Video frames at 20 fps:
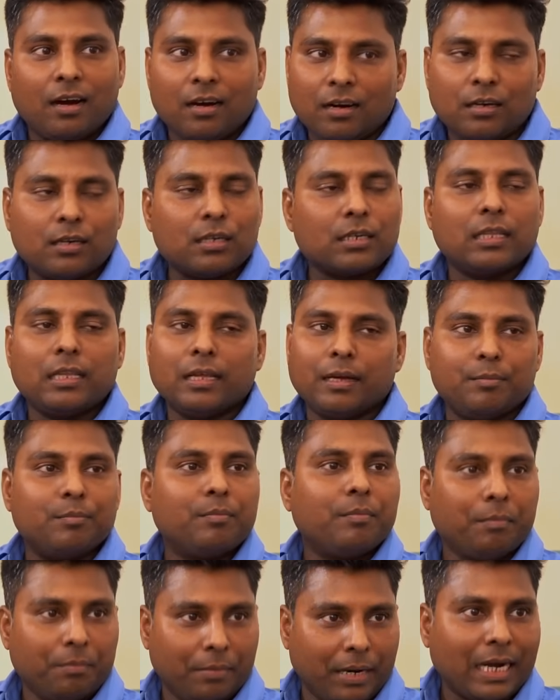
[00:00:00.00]
hurt them
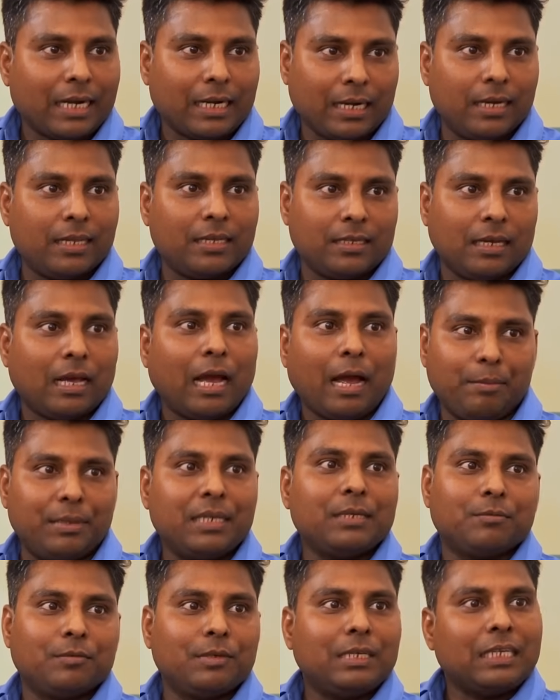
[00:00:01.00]
badly. I
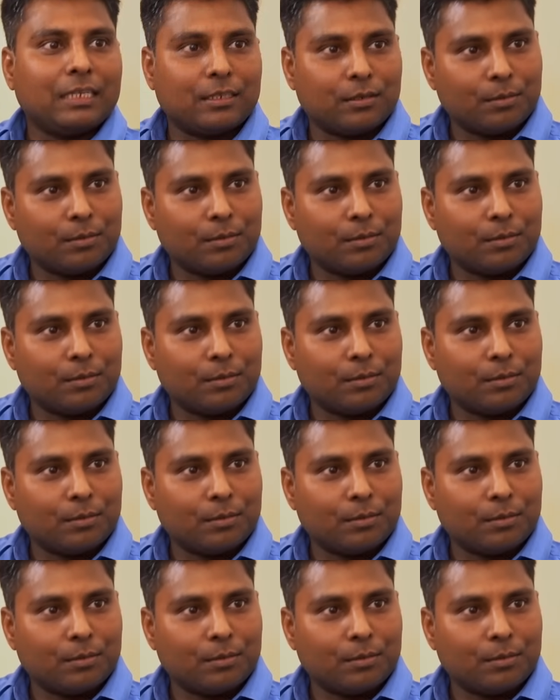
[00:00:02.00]
mean, it